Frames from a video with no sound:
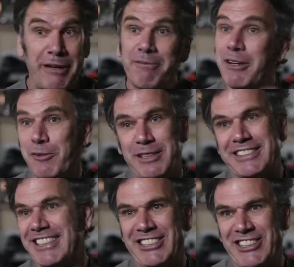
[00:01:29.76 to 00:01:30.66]

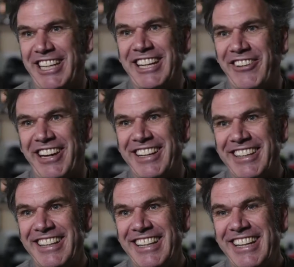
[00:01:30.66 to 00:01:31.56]
influenced engineering.
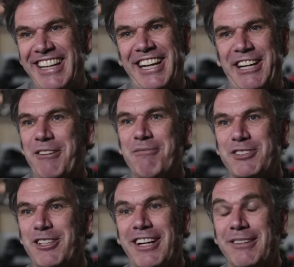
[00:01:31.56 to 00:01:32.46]

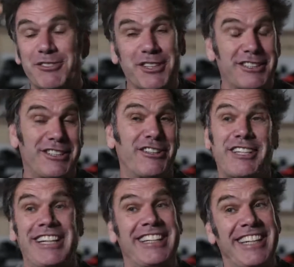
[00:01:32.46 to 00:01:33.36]
So I'm trying to
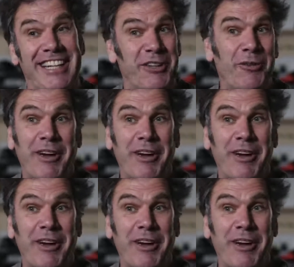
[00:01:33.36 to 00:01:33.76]
look at it the other